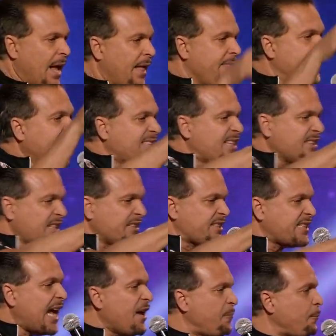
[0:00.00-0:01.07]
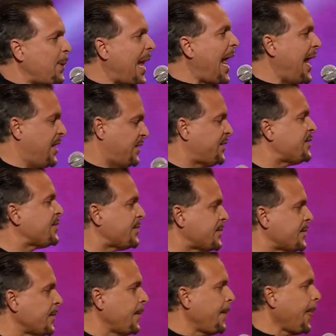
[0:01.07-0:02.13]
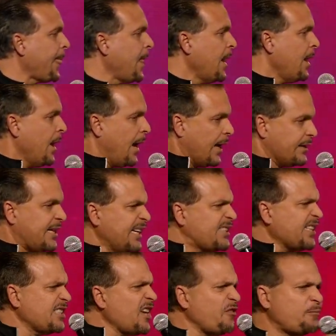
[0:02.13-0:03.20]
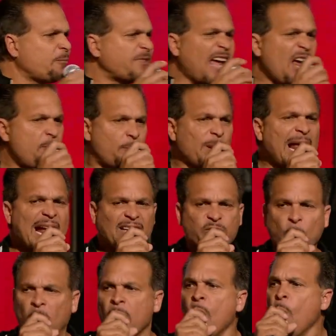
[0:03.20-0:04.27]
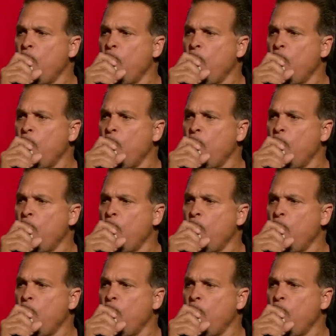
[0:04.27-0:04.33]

This is a safe place. This is a safe place where